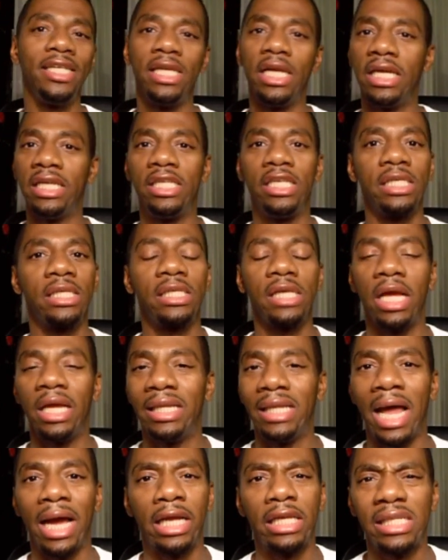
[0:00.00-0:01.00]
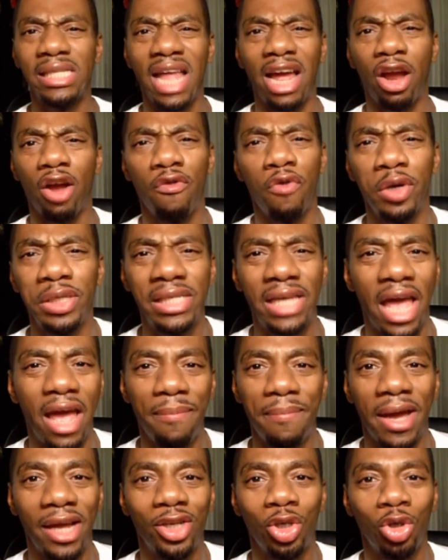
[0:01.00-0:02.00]
and it's like her
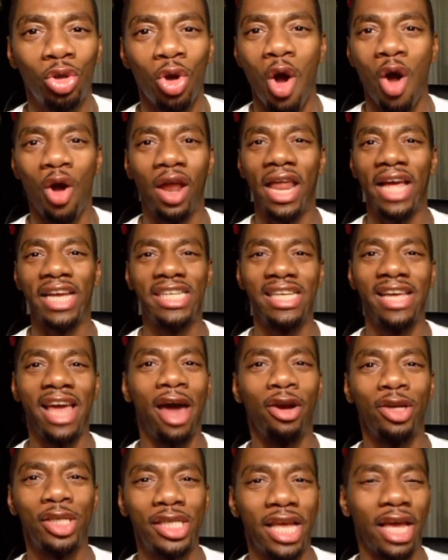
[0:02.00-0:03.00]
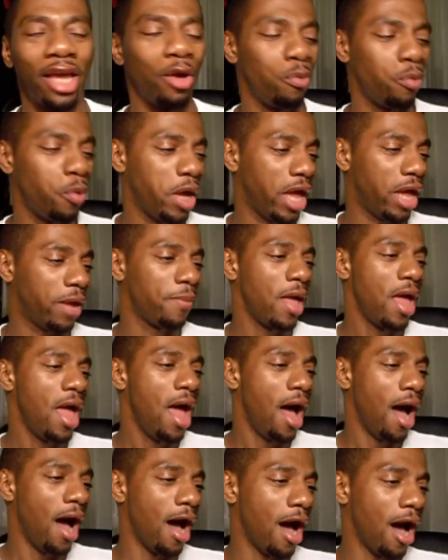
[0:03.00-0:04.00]
voice came back stronger, like she got her second win.